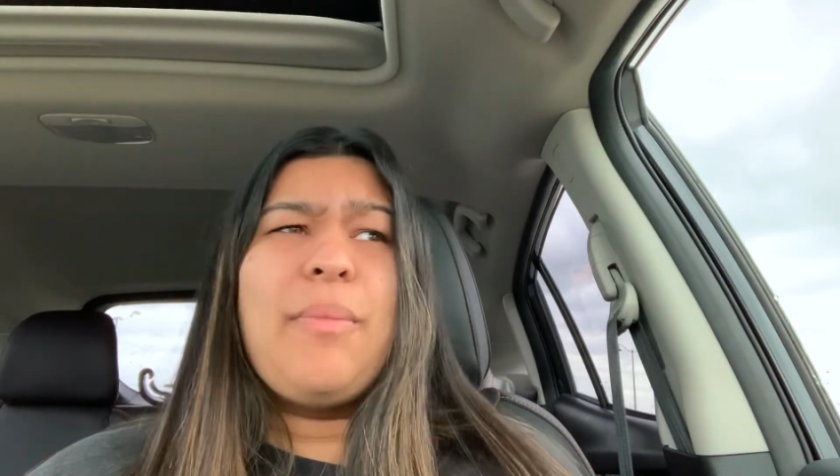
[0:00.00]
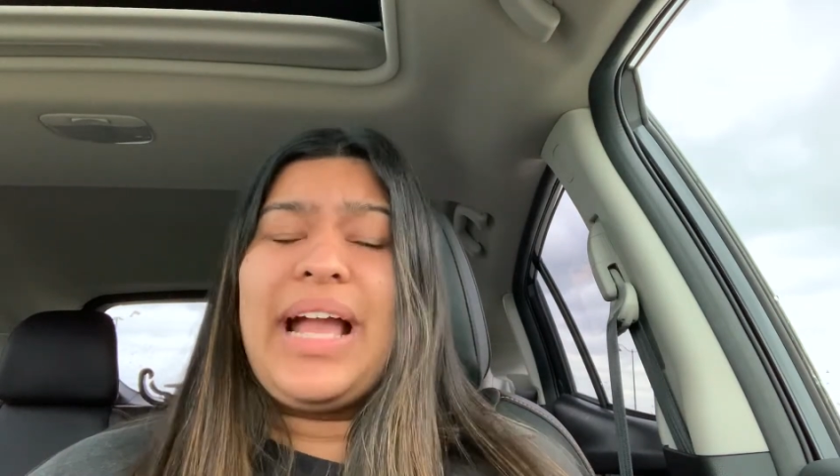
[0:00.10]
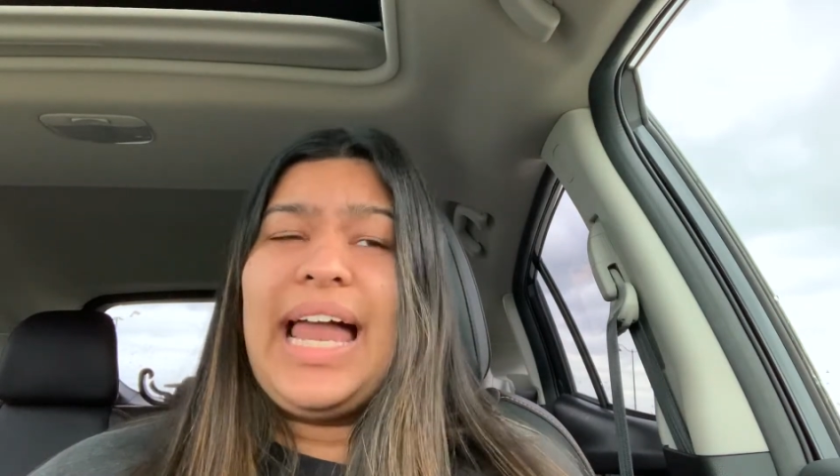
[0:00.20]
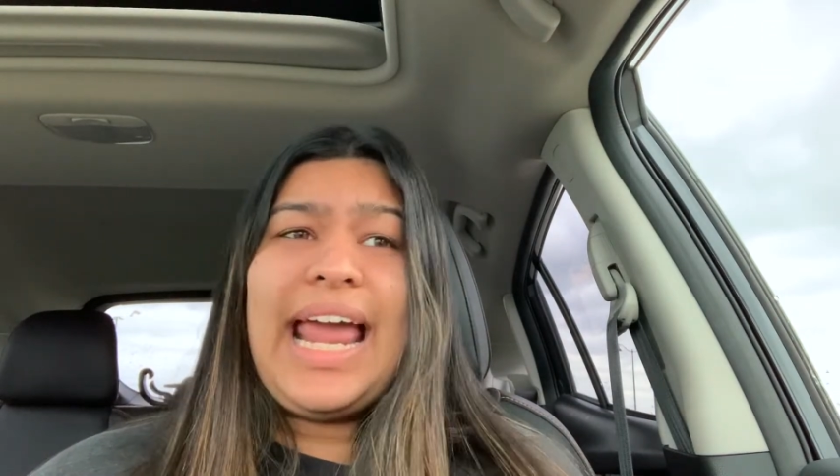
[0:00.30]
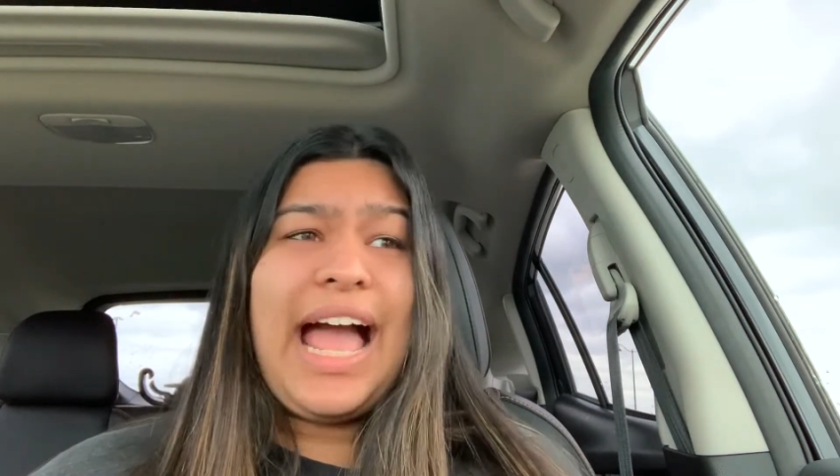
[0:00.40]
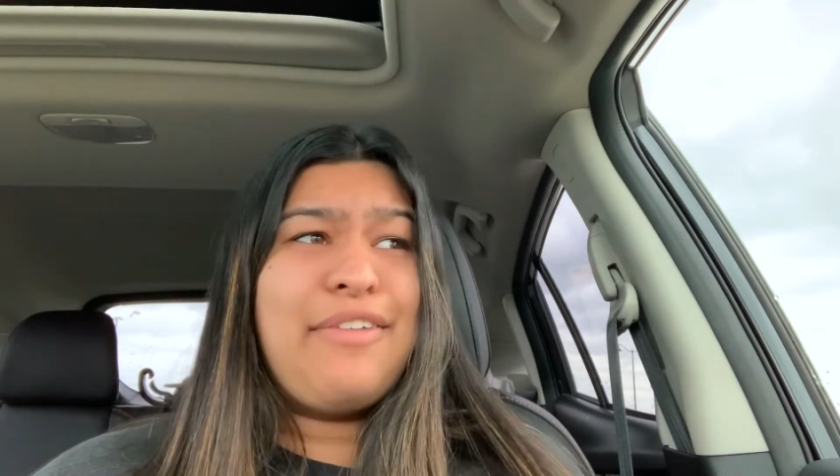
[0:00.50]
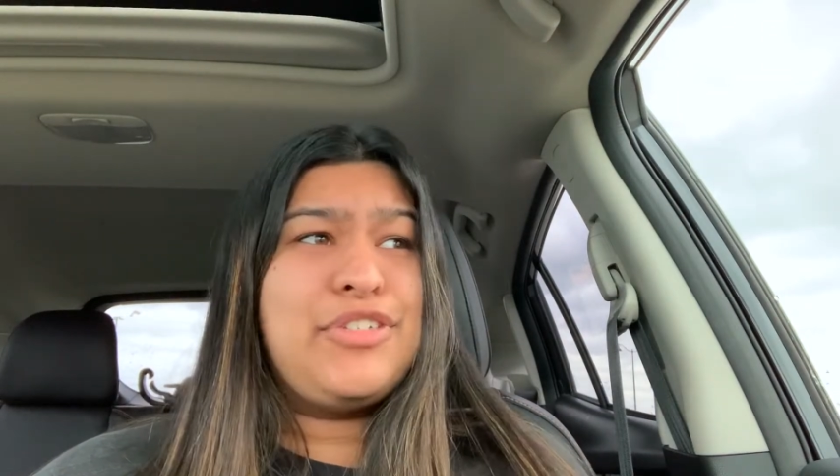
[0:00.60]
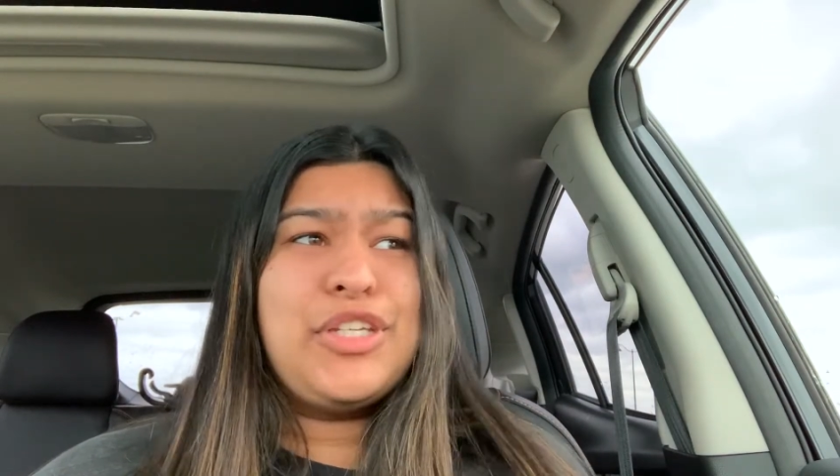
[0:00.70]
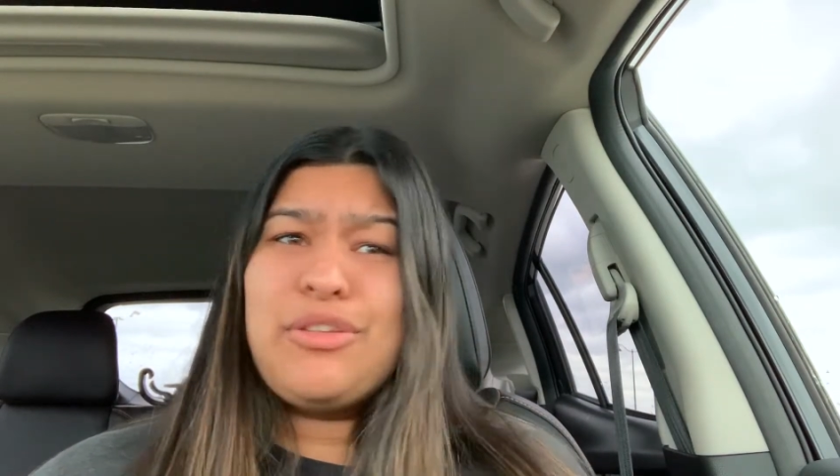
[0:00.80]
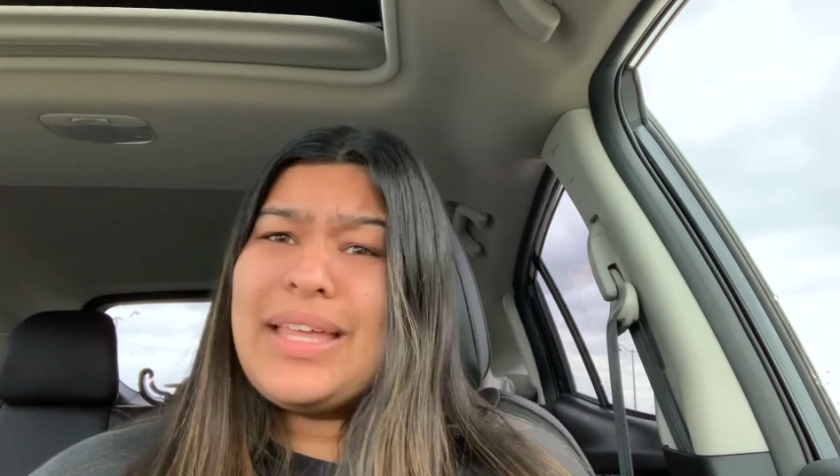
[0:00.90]
oh my god, I have
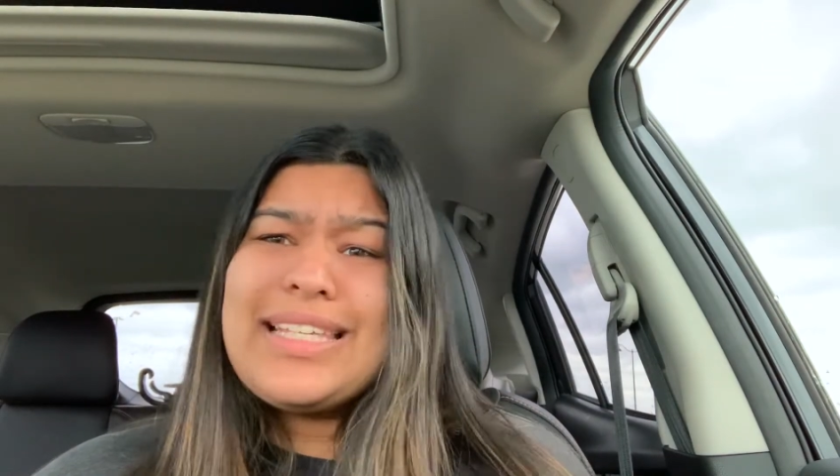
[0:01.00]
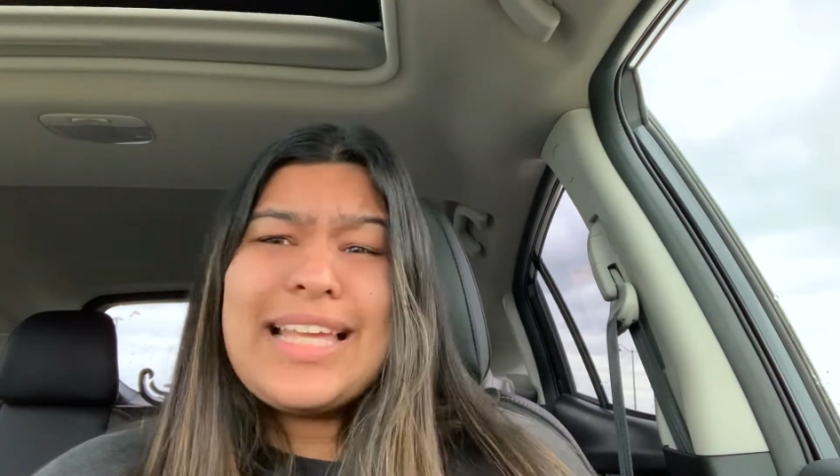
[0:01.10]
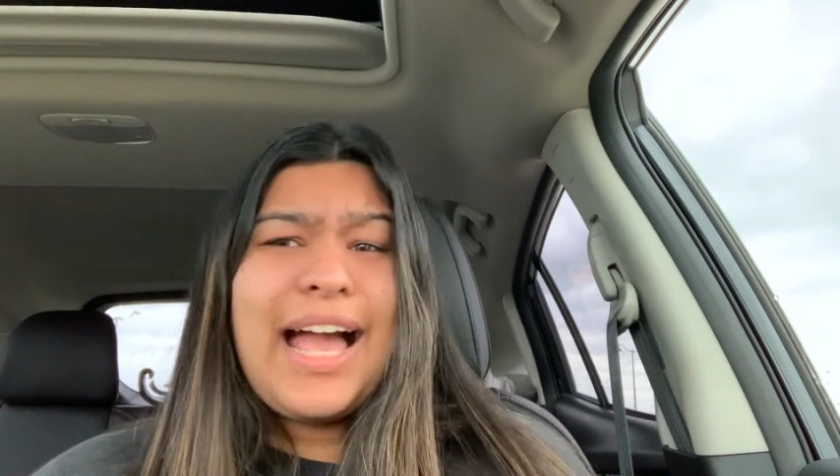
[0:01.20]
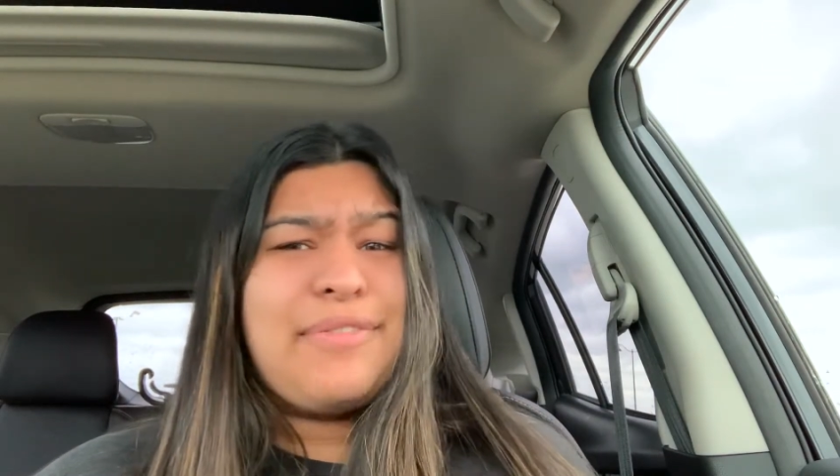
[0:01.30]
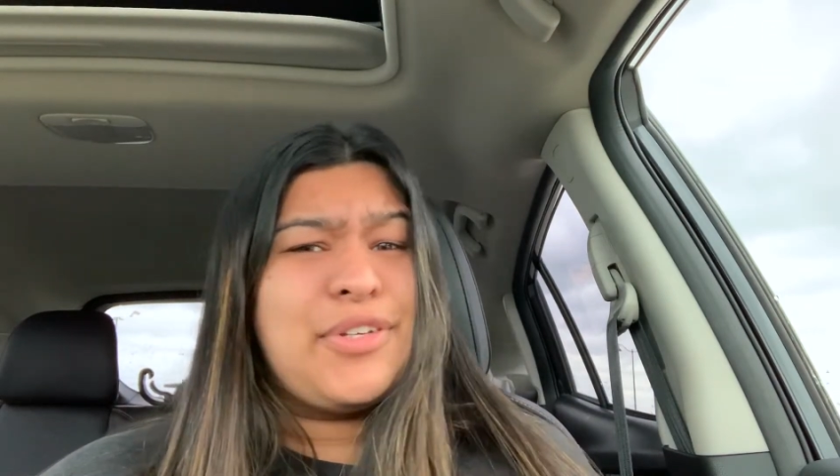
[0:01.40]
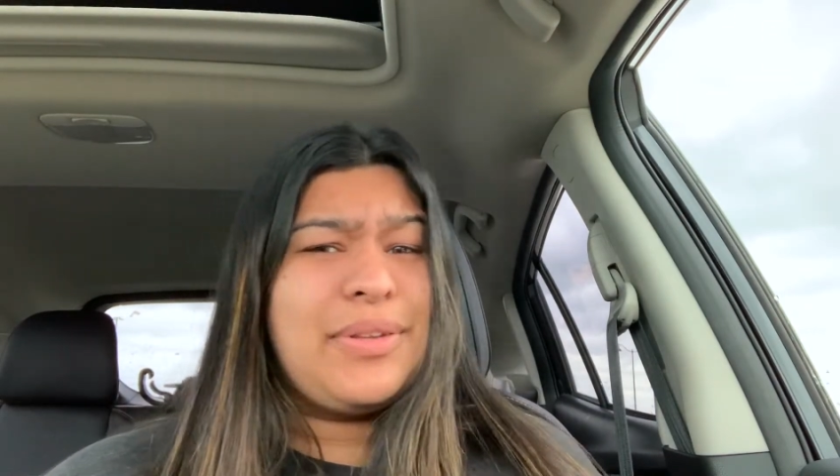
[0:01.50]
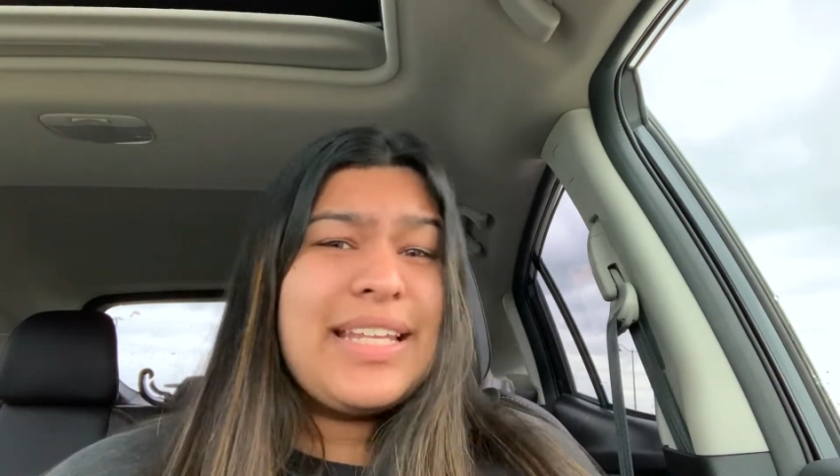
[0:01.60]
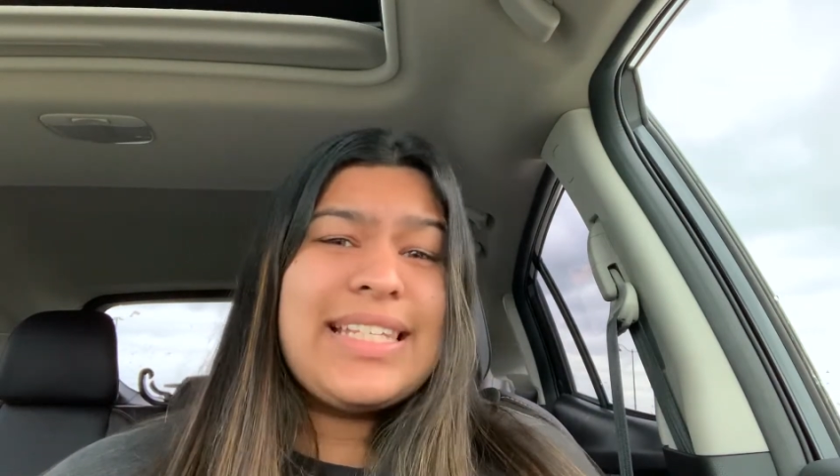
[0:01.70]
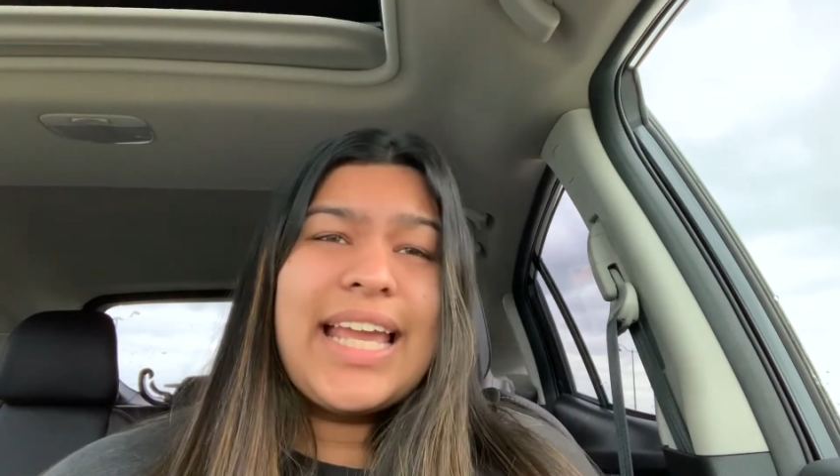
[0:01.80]
to do this, I have to do this.